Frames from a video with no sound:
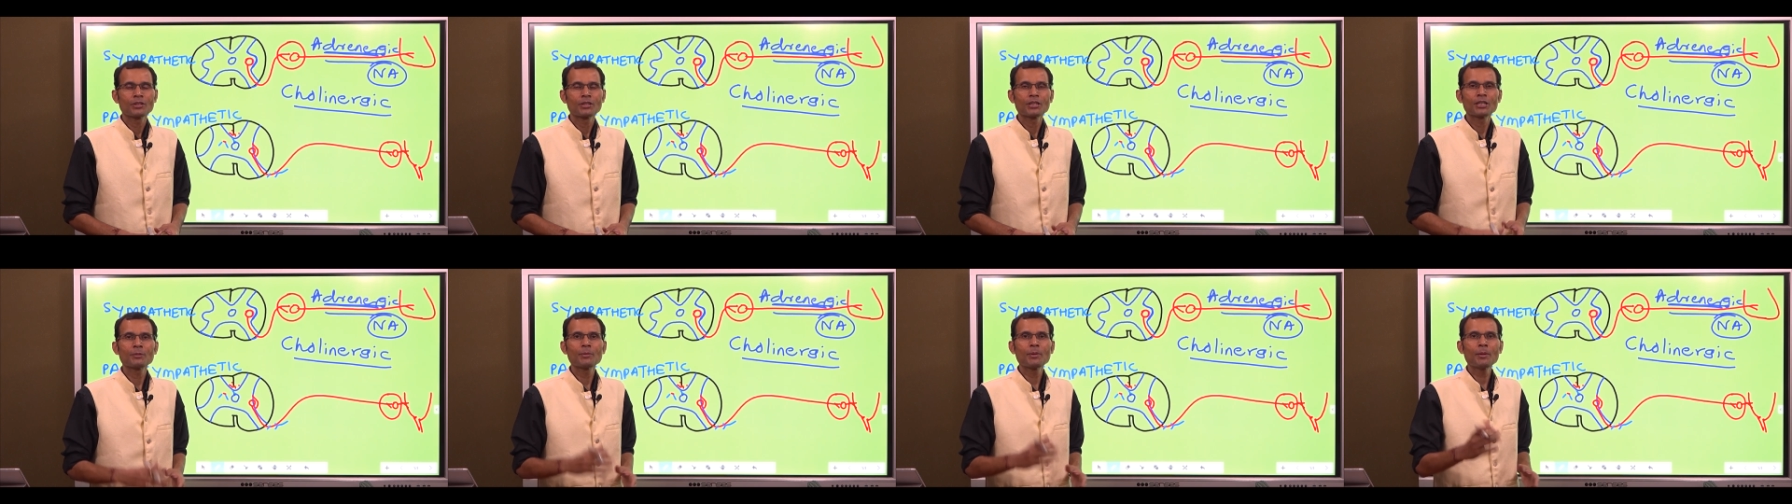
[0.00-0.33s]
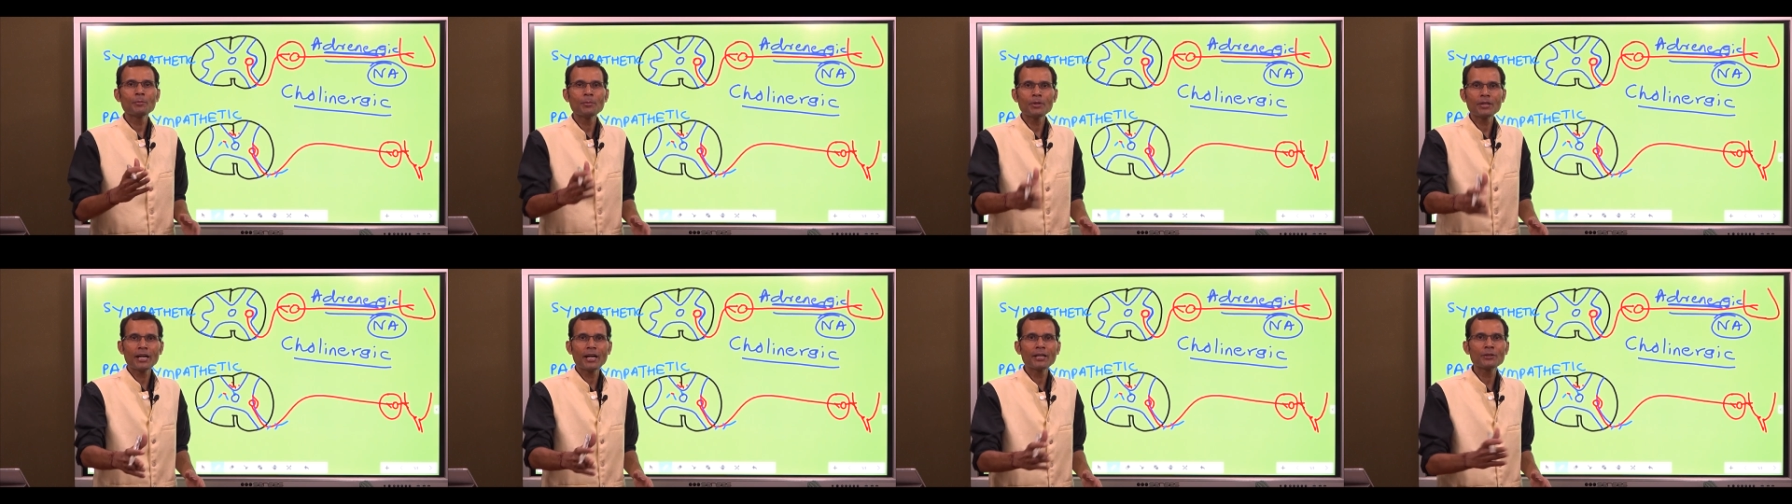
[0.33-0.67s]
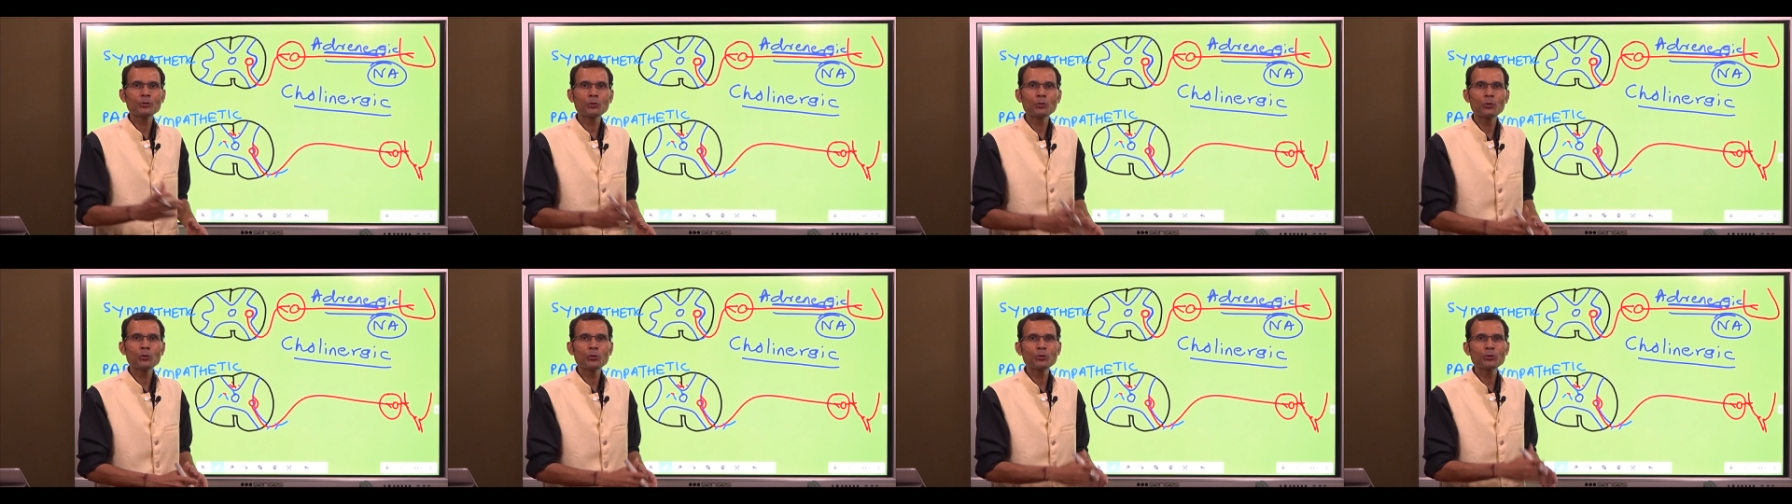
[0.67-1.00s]
Remember I
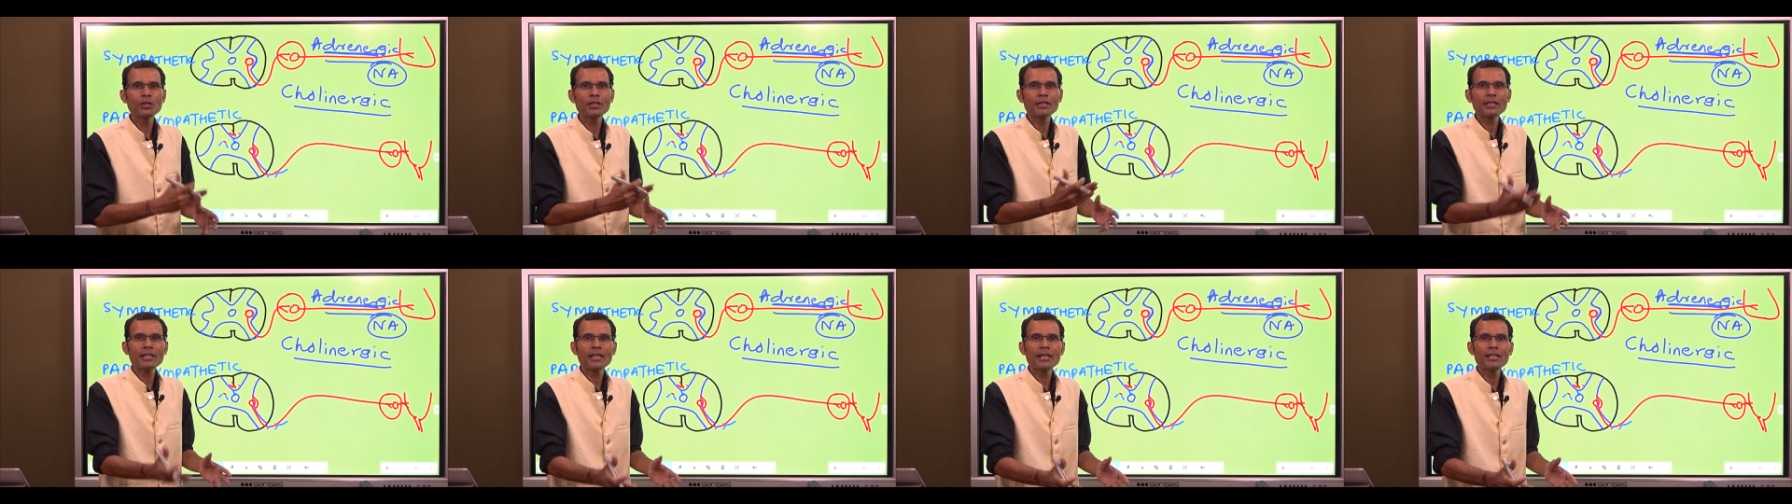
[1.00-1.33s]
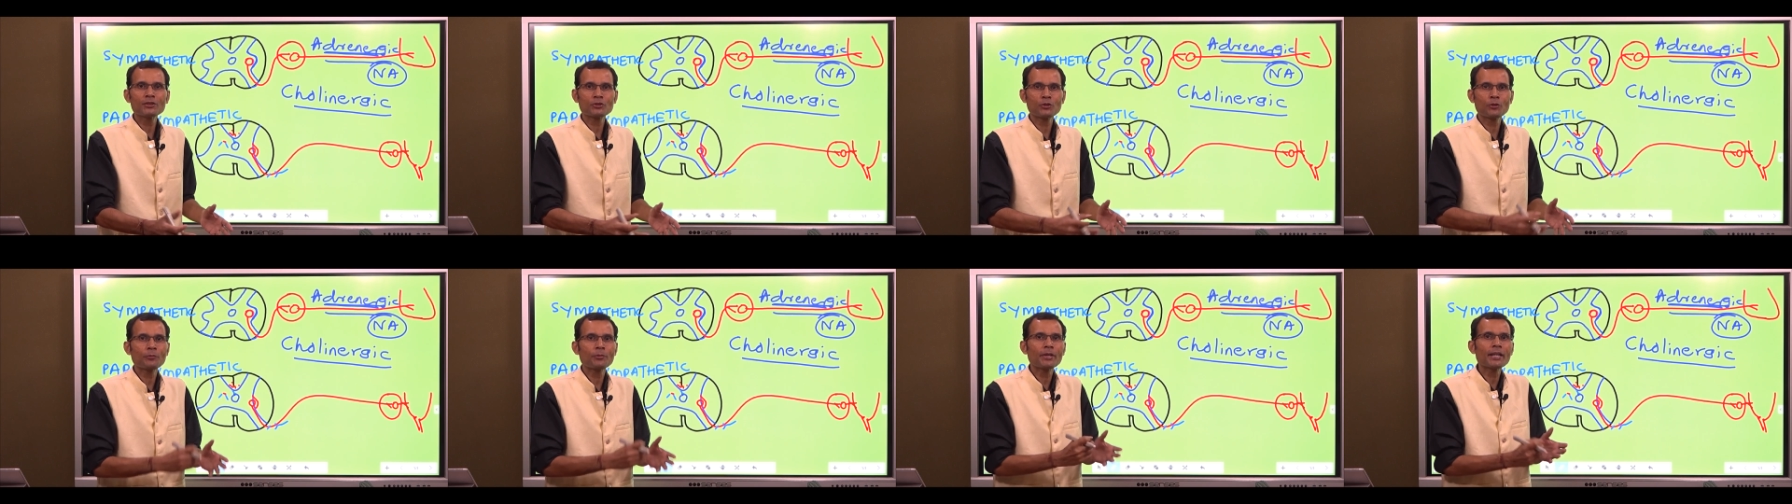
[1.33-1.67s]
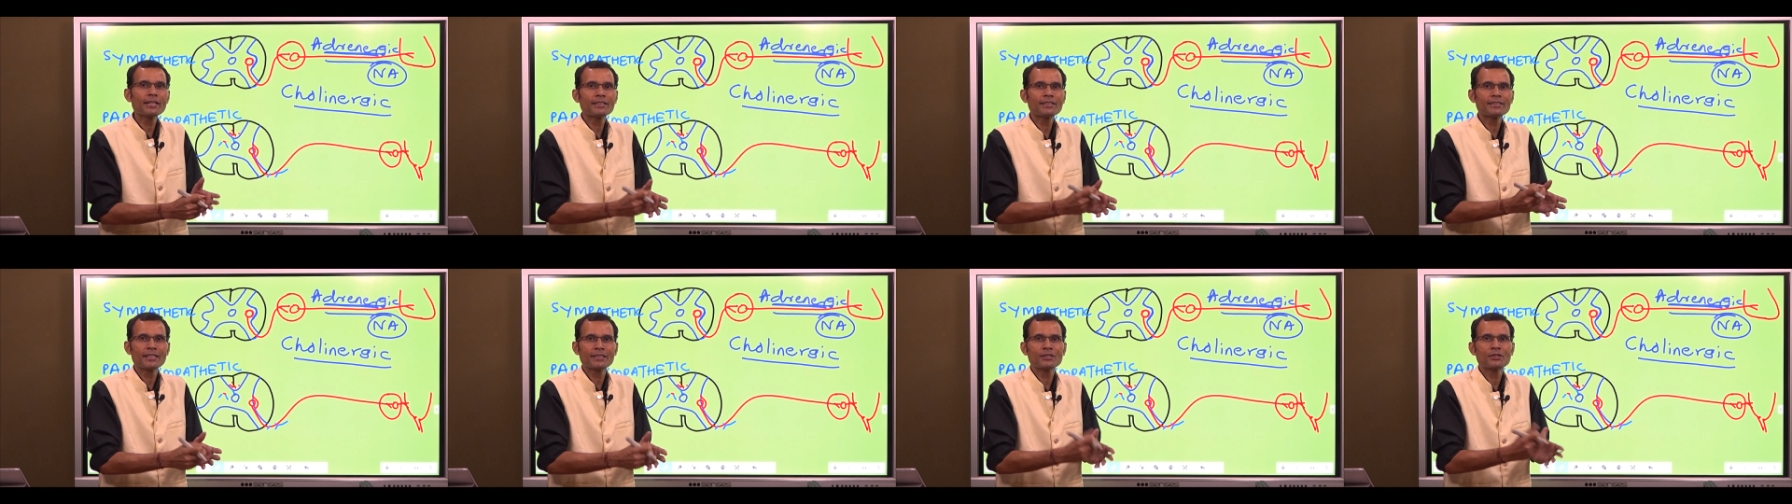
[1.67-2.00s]
told you the case of
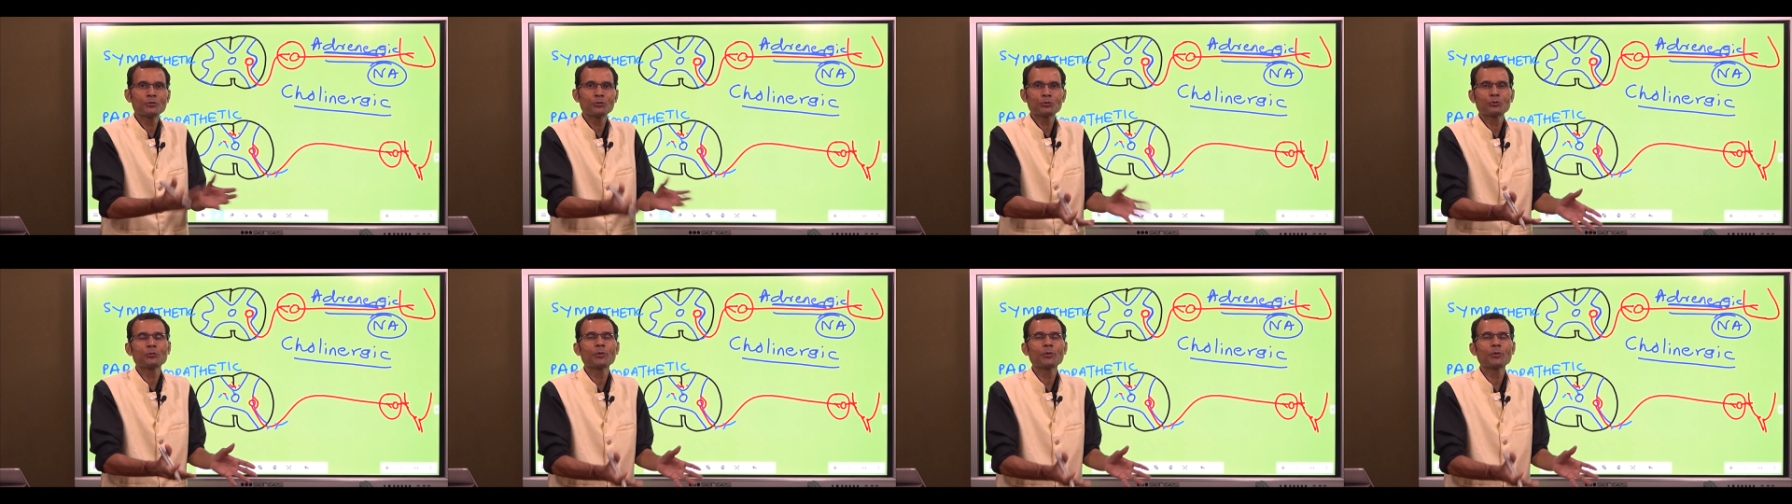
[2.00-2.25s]
excessive